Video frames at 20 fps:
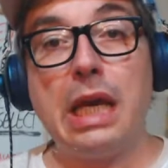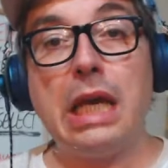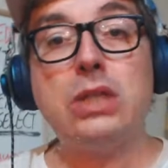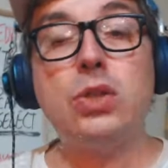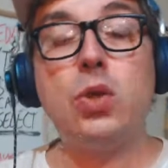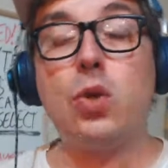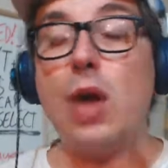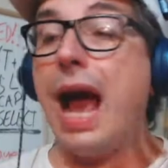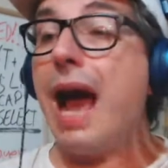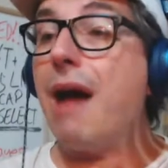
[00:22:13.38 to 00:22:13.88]

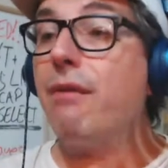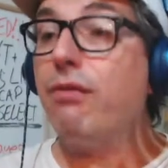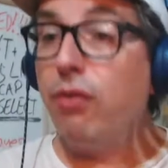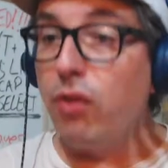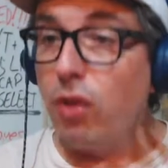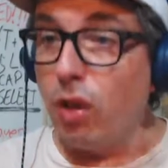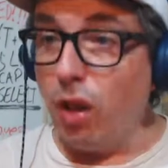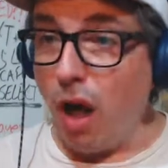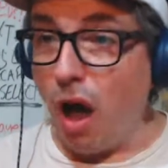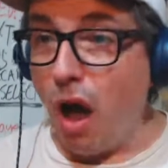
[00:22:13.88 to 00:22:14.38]
to have
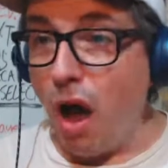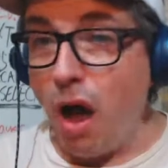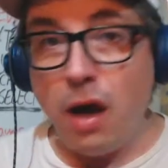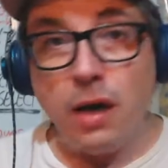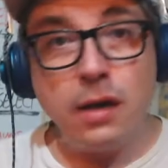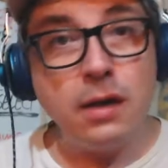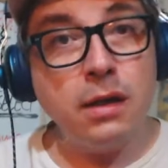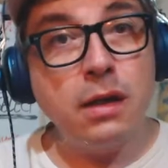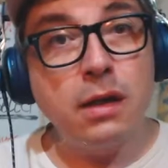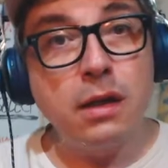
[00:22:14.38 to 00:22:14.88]

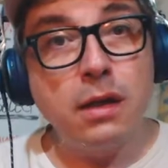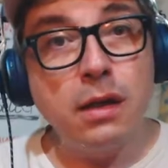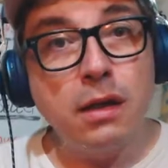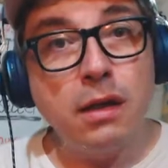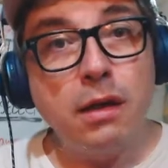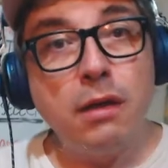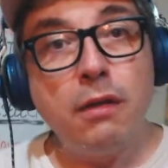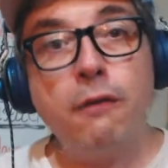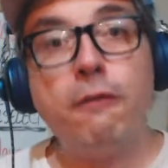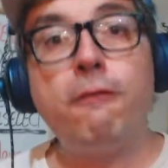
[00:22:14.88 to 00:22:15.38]
long,
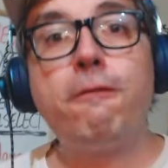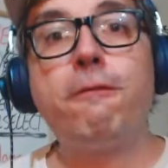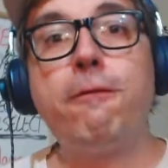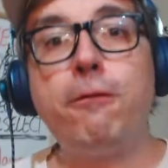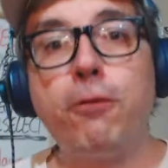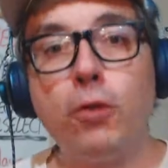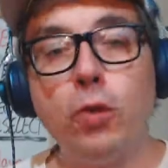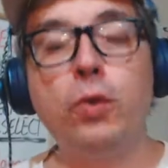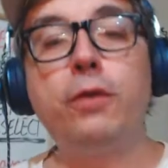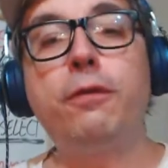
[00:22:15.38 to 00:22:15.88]

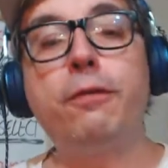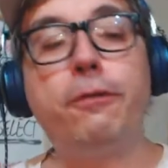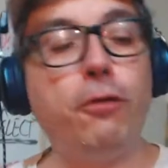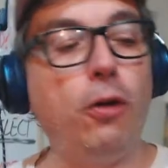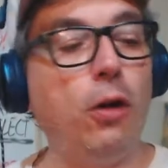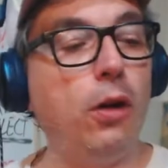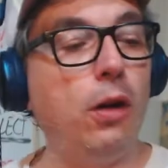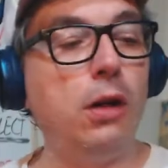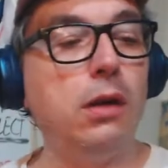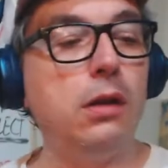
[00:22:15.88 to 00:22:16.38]

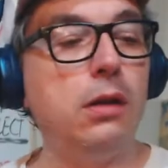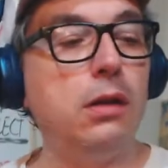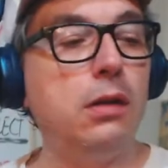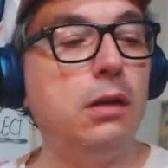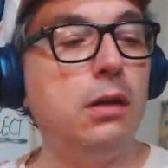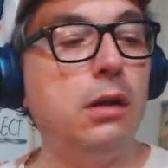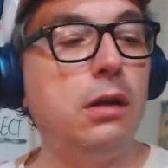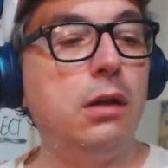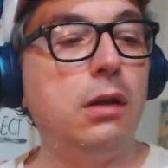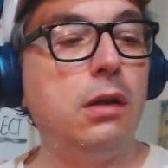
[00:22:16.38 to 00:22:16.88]
fruitful
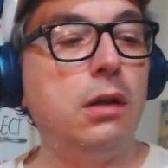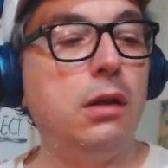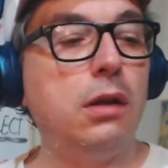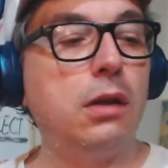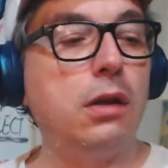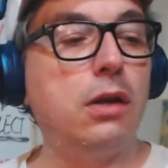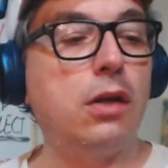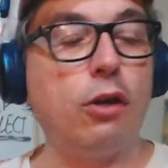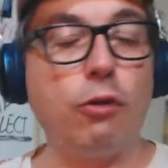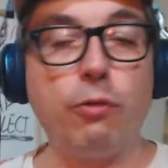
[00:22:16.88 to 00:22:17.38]

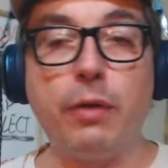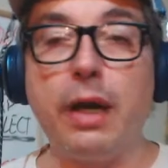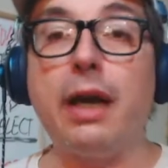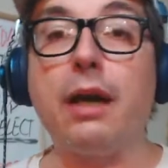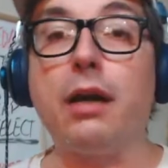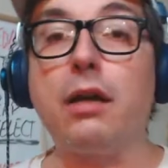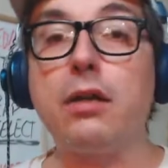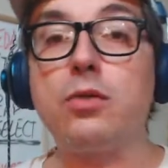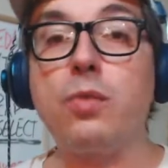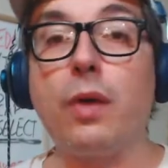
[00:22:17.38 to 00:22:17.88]

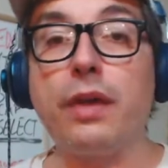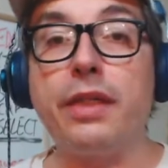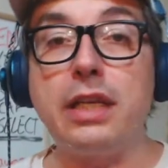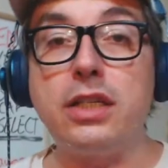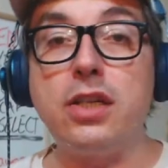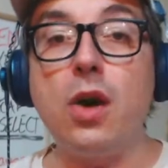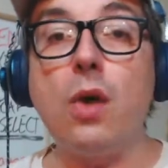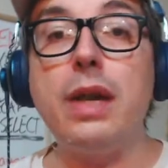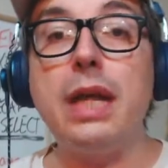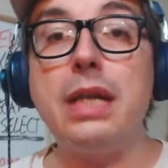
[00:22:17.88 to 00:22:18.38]
careers where they
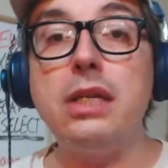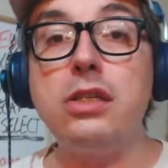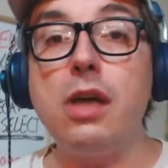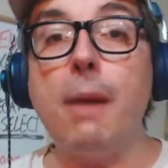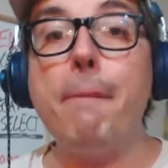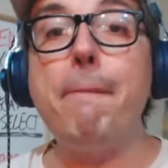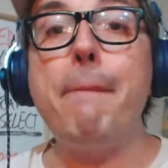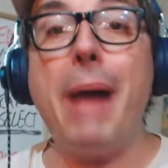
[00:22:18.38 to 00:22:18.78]
don't end up